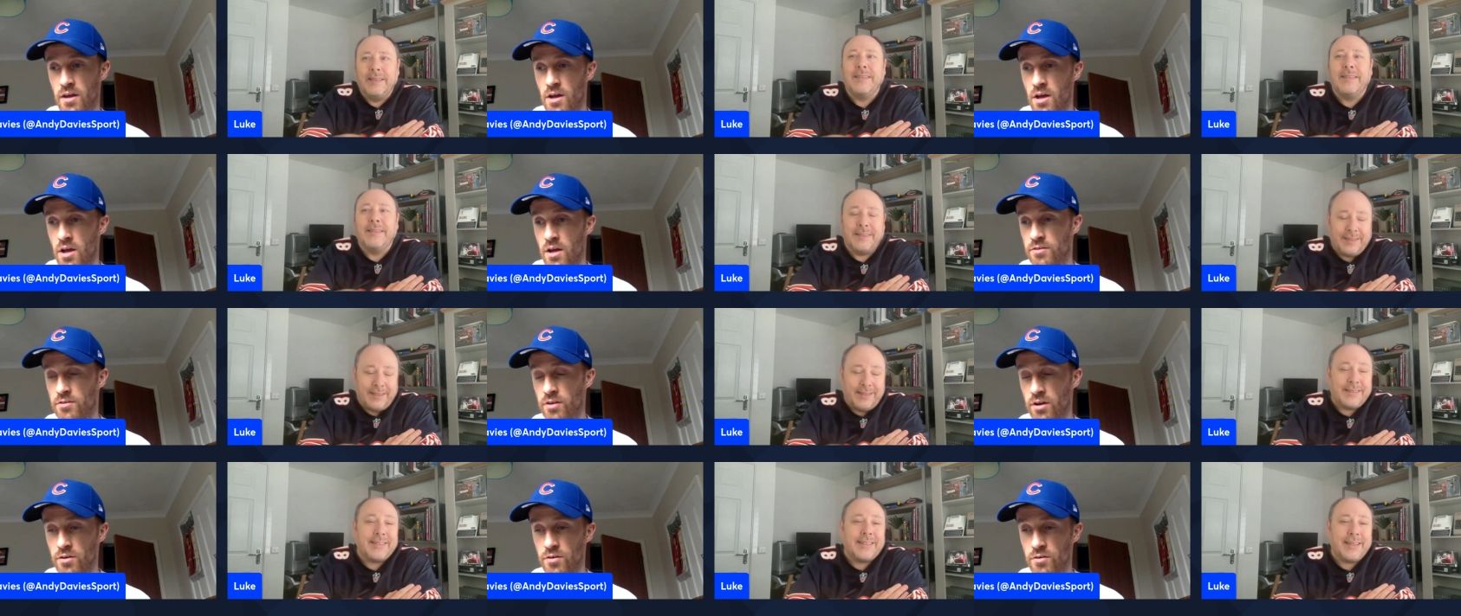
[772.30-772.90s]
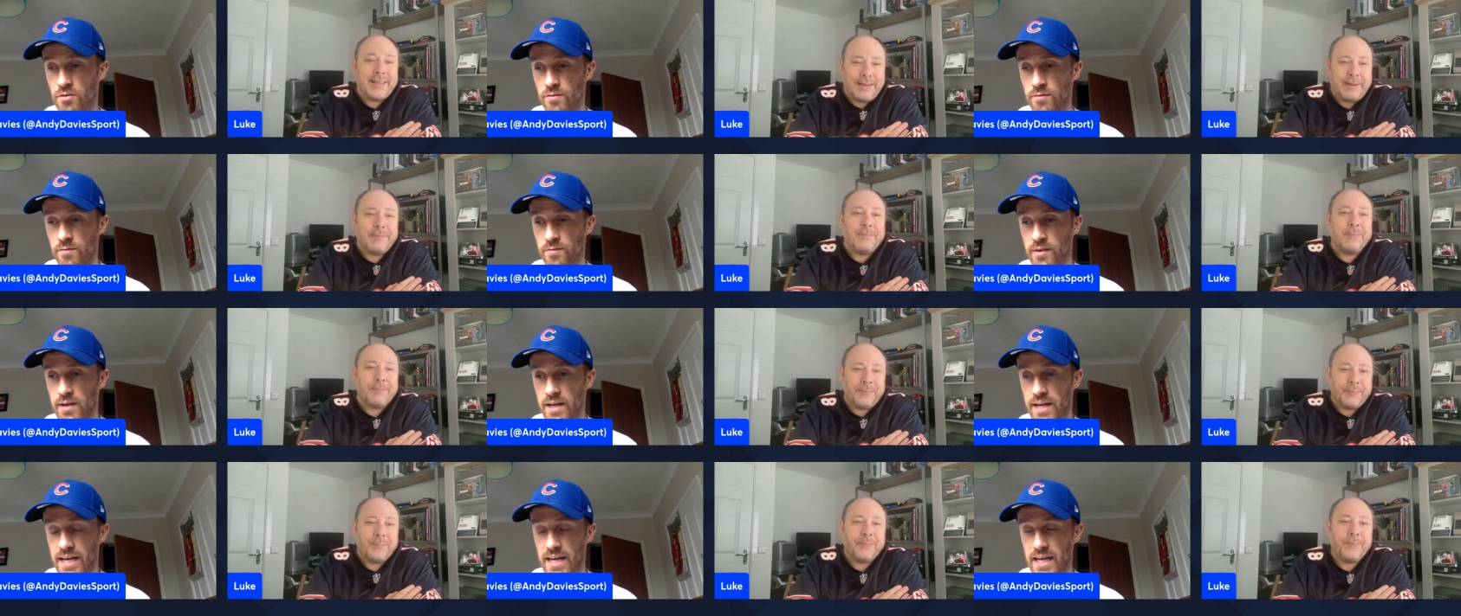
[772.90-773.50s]
Speaker 1: so, yeah.
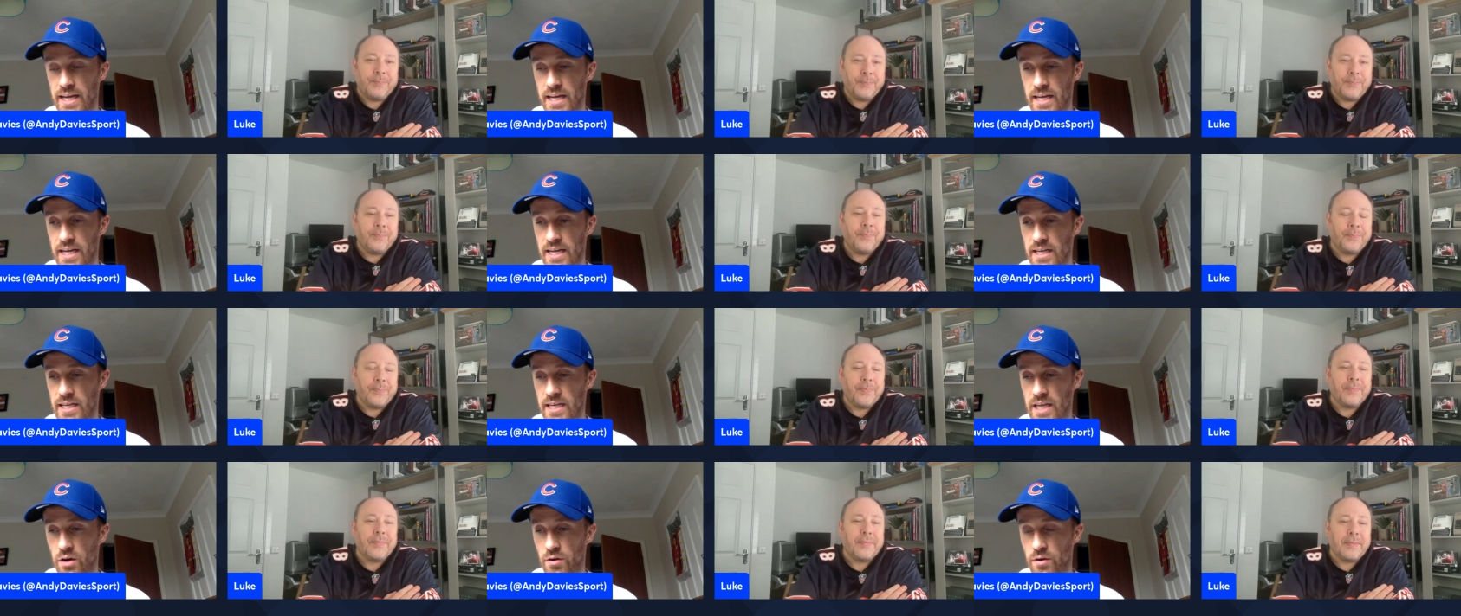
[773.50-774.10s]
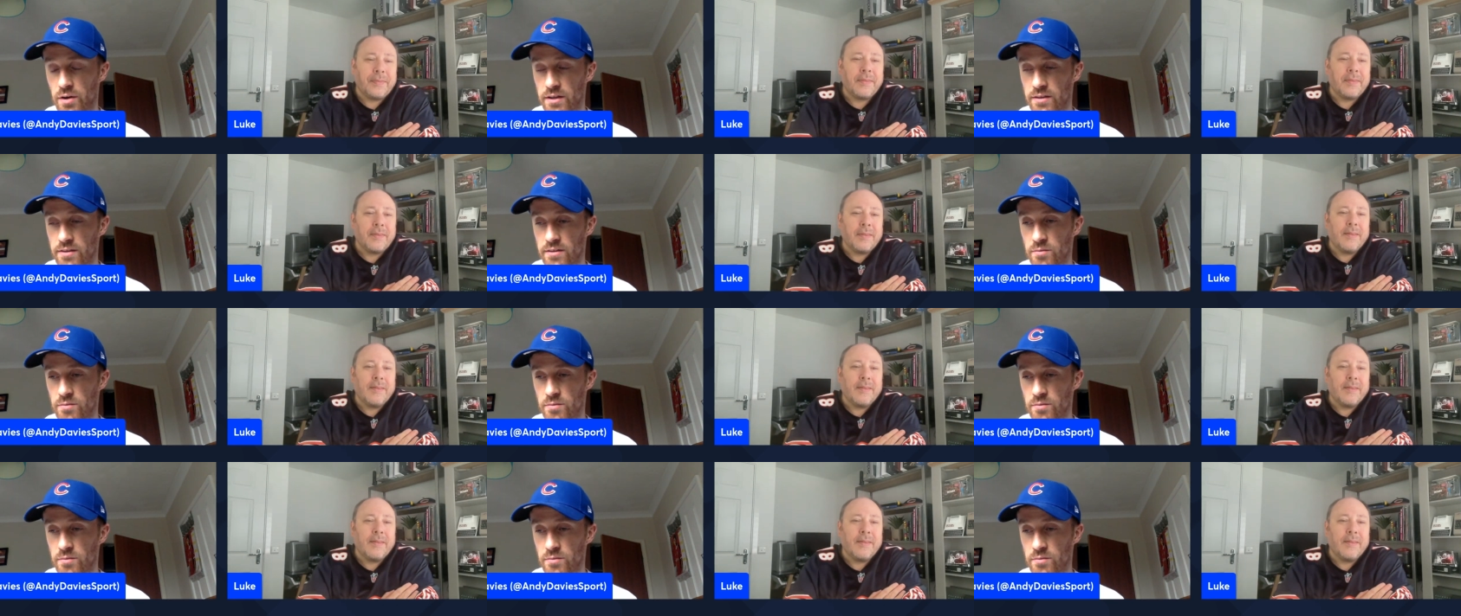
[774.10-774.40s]
You know,